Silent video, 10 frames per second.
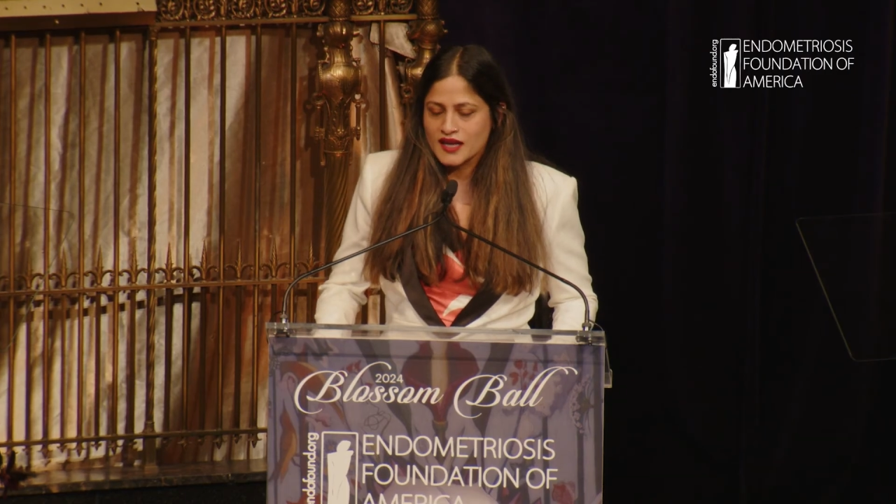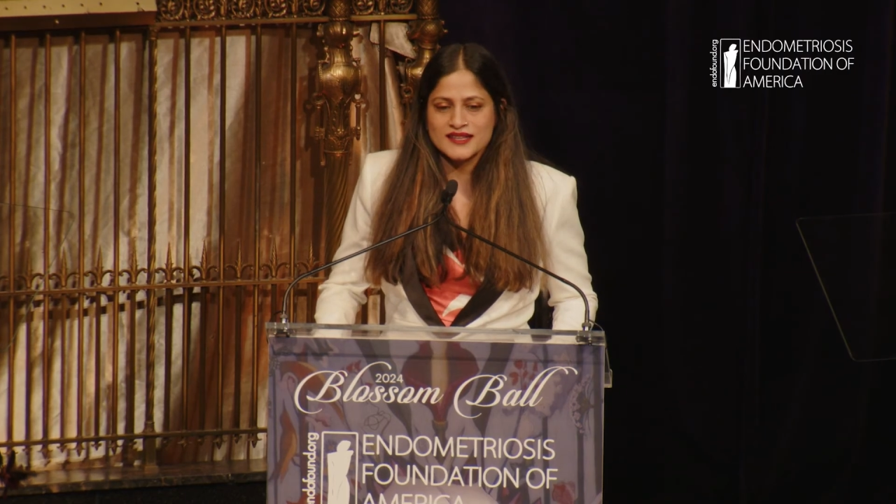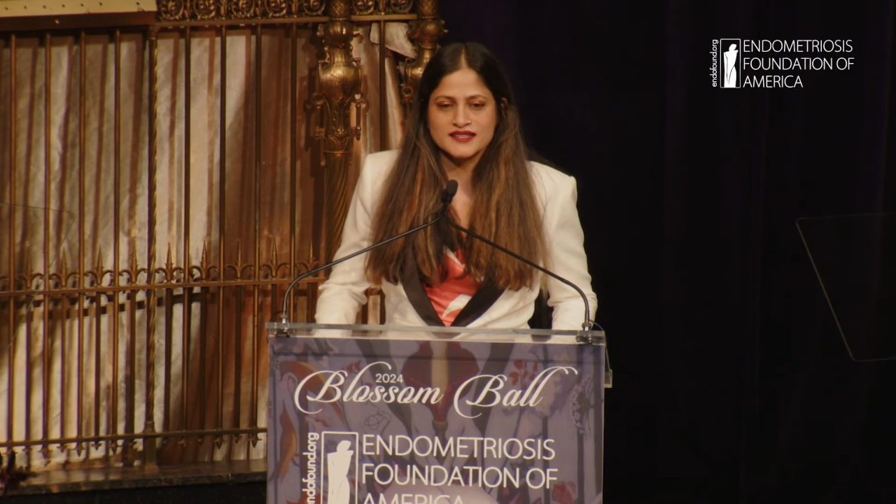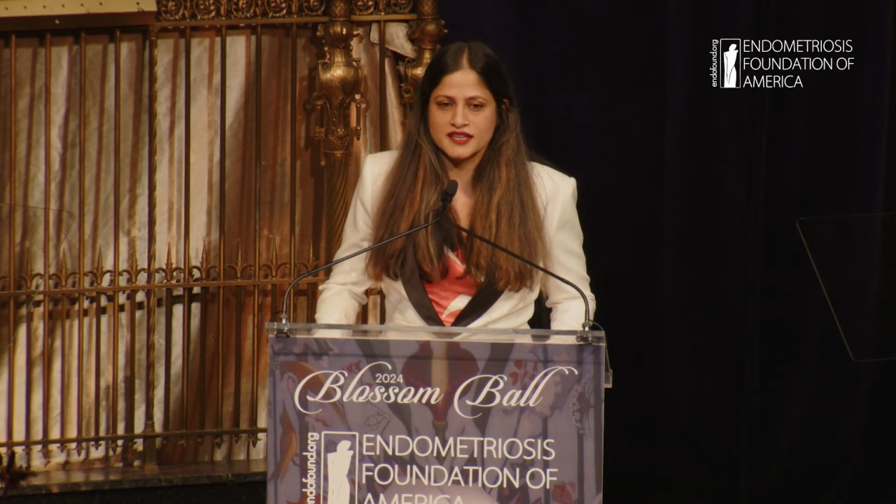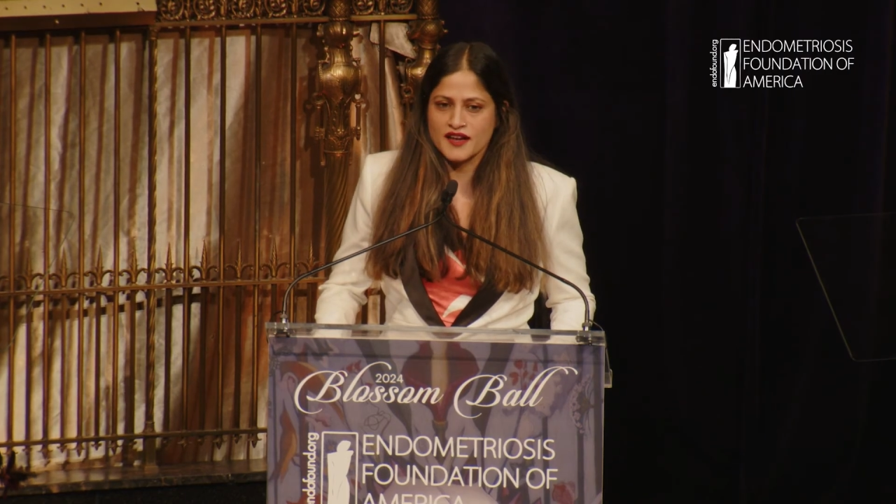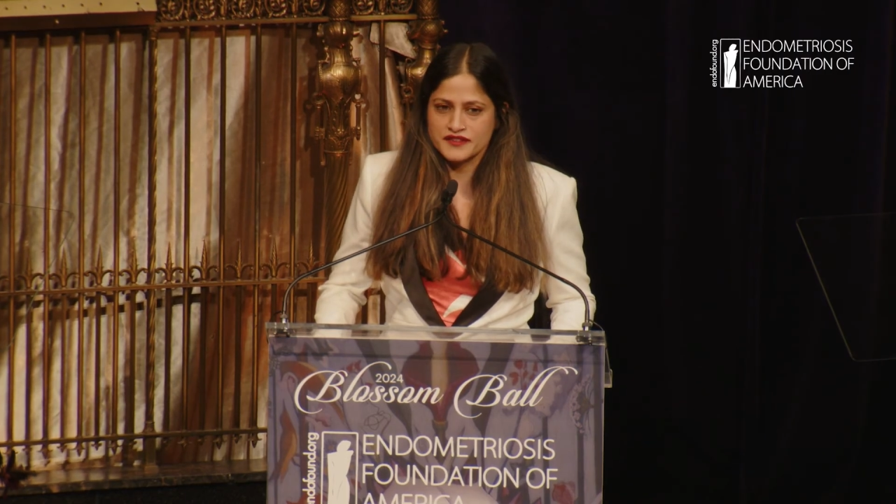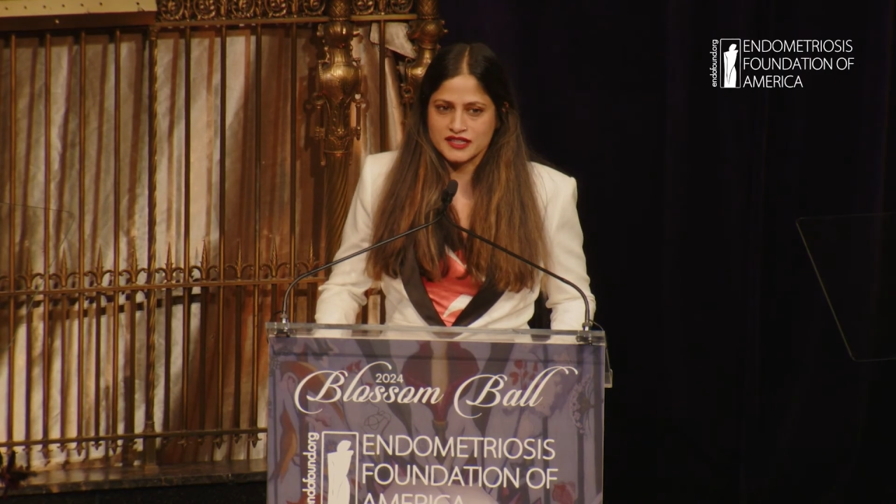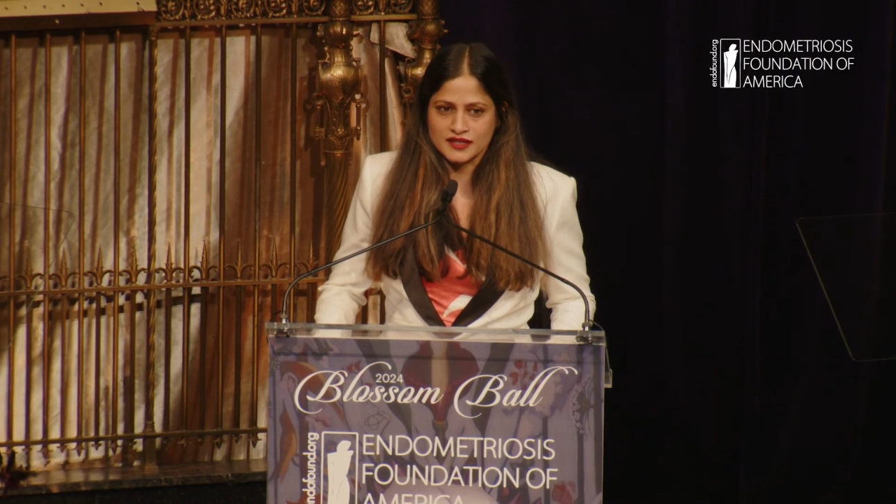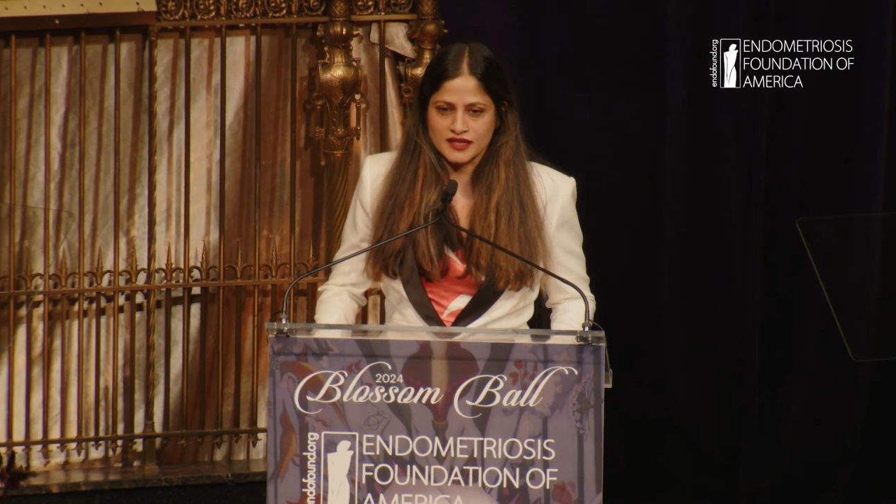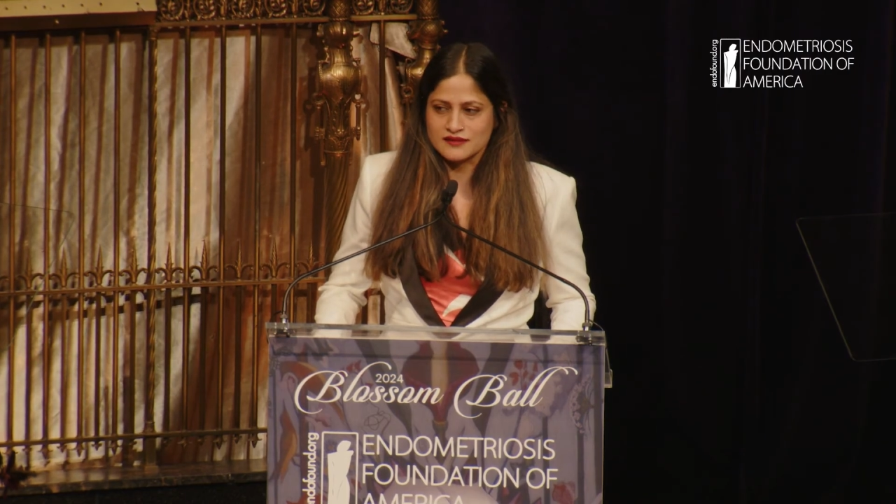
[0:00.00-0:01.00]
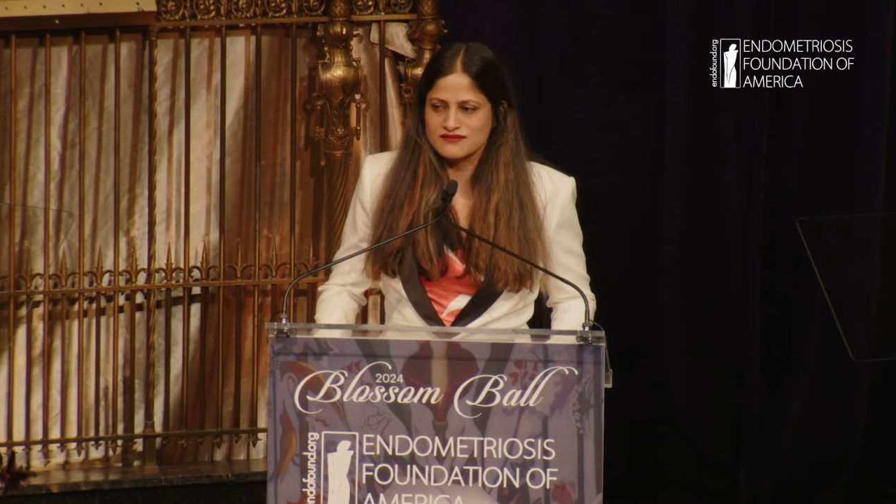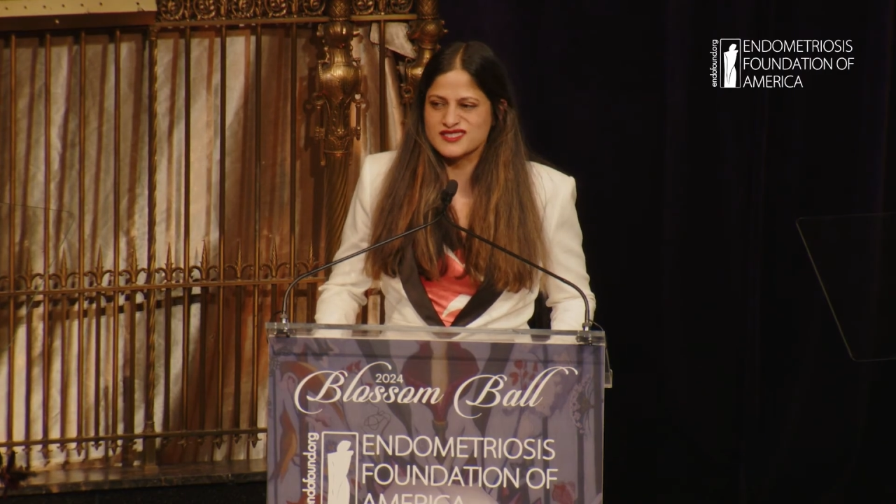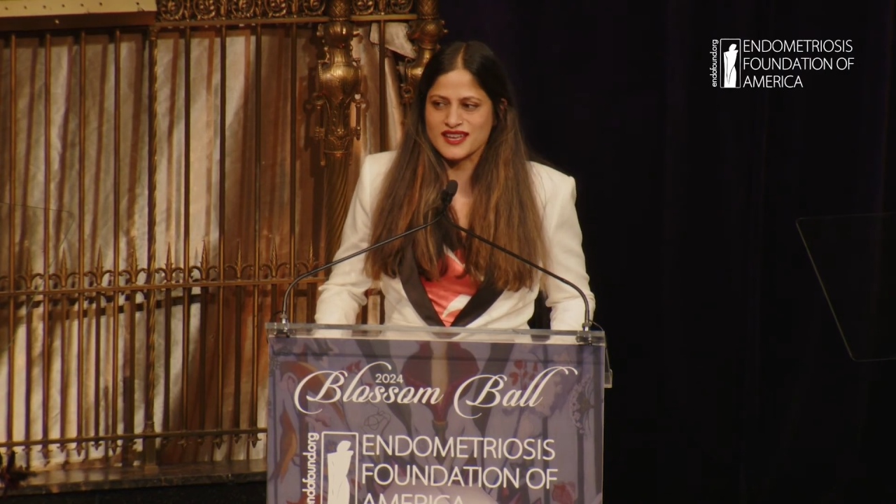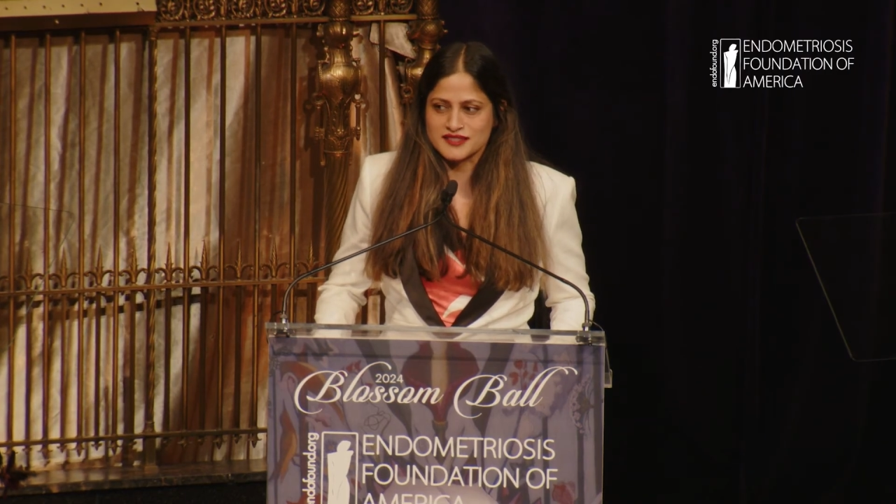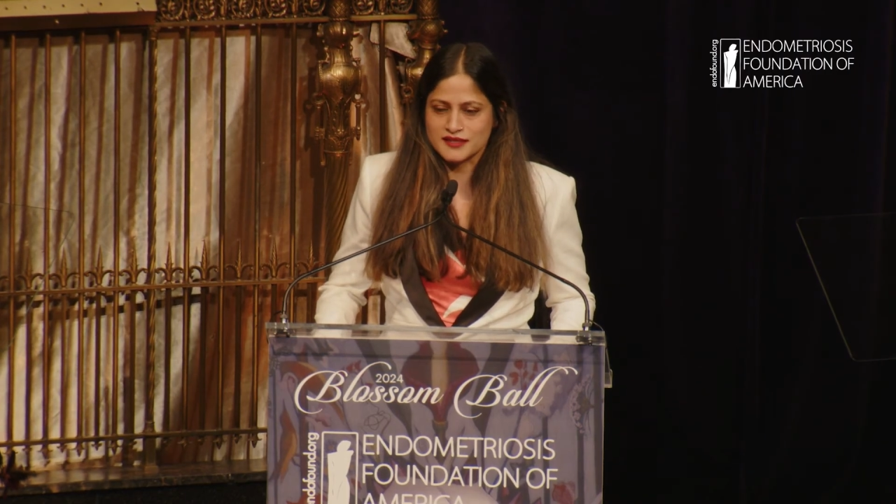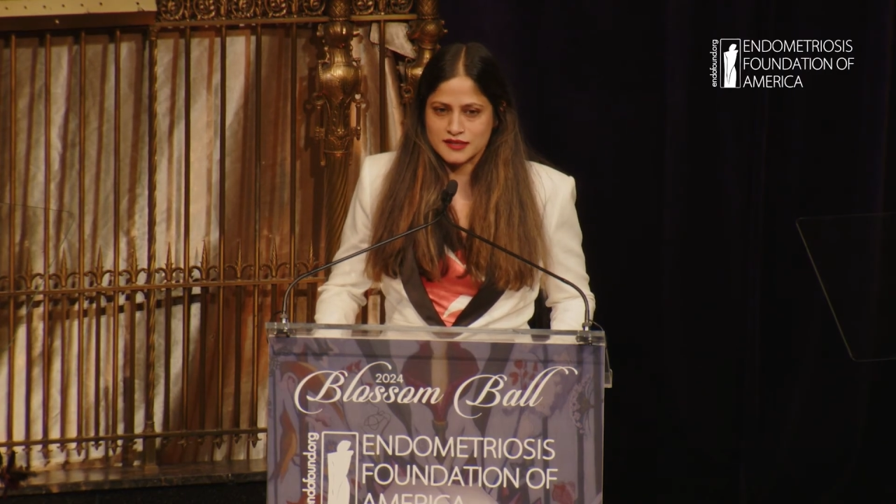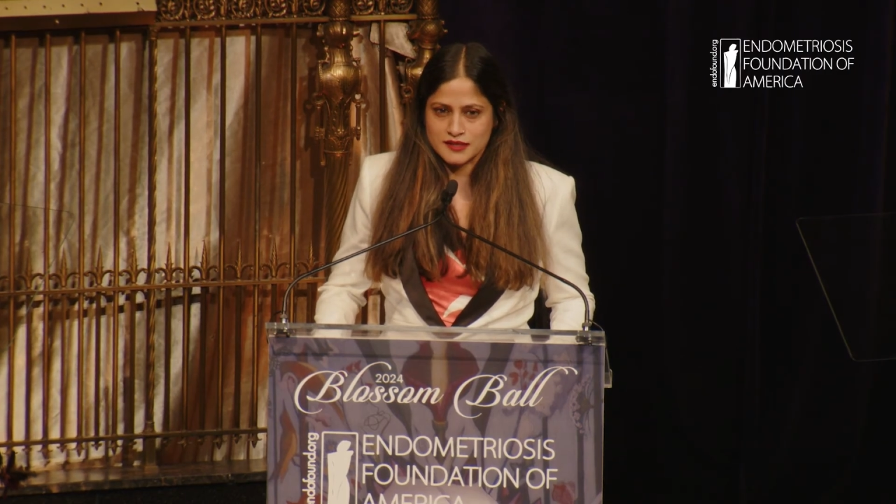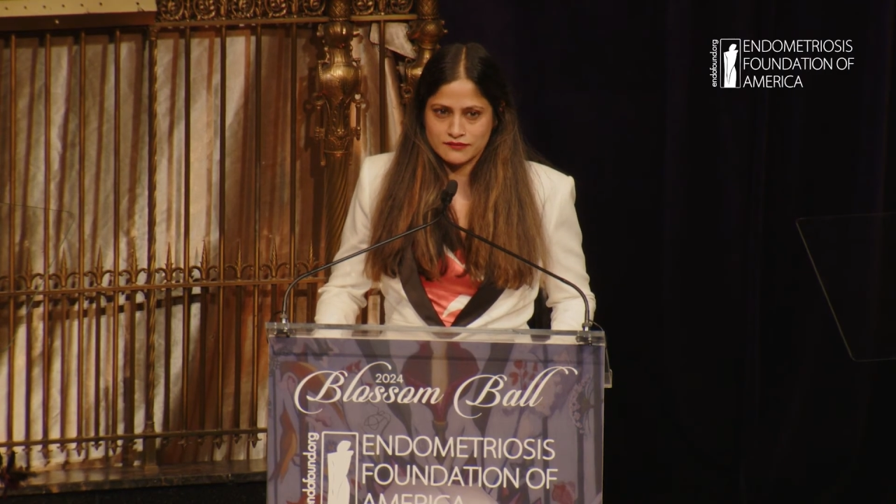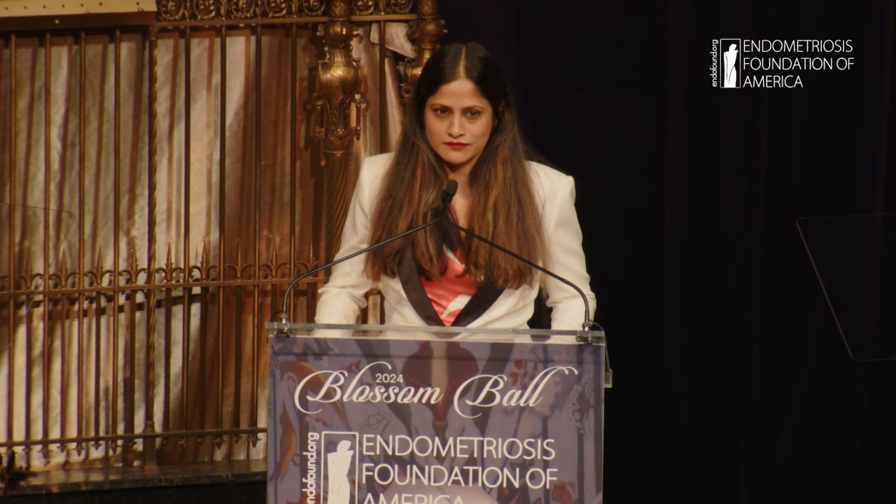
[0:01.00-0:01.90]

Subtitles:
Definitely Jetsons.